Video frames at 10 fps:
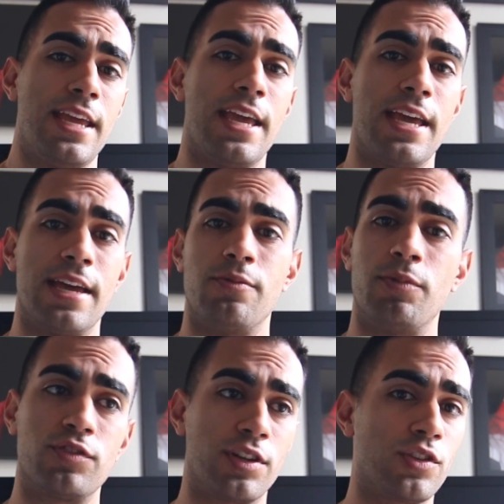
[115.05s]
and
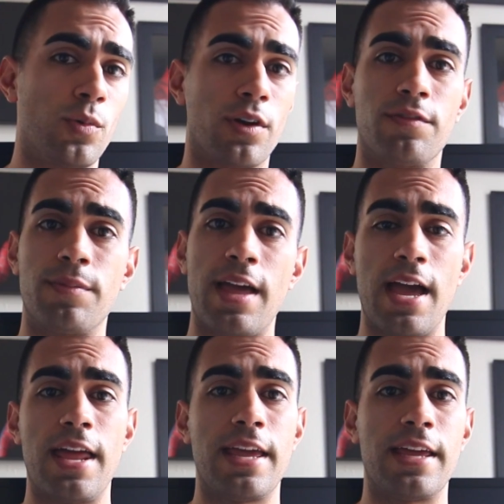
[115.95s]
went straight to work from
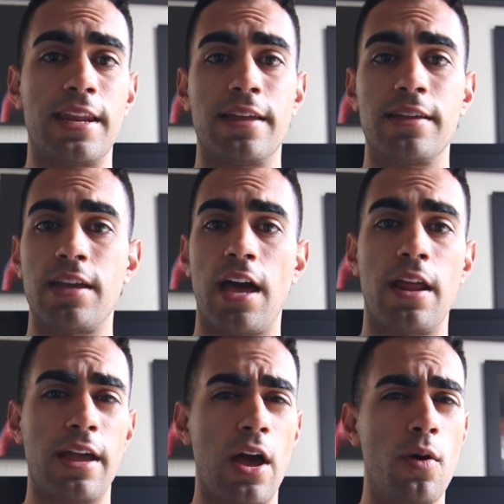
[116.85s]
that, and
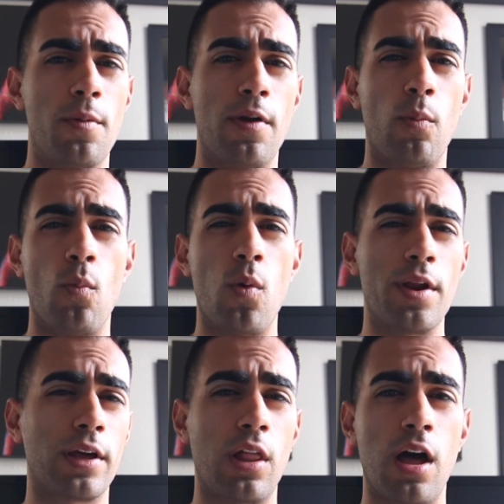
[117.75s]
got home around
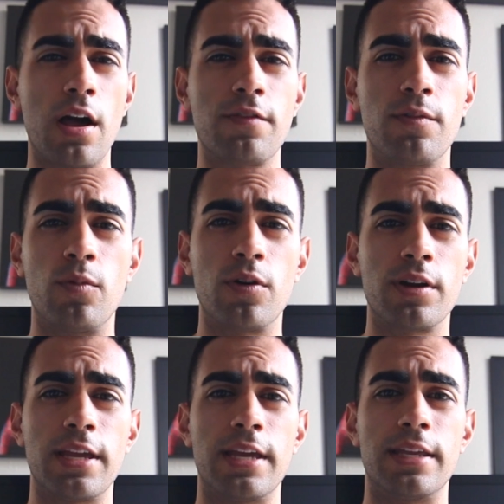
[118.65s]
1 o'clock from
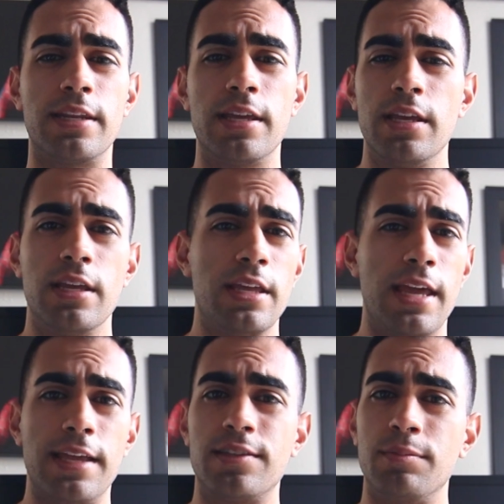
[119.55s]
work, and
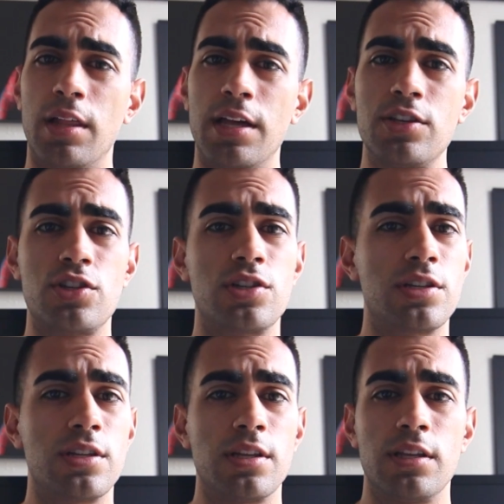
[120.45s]
ate some lunch.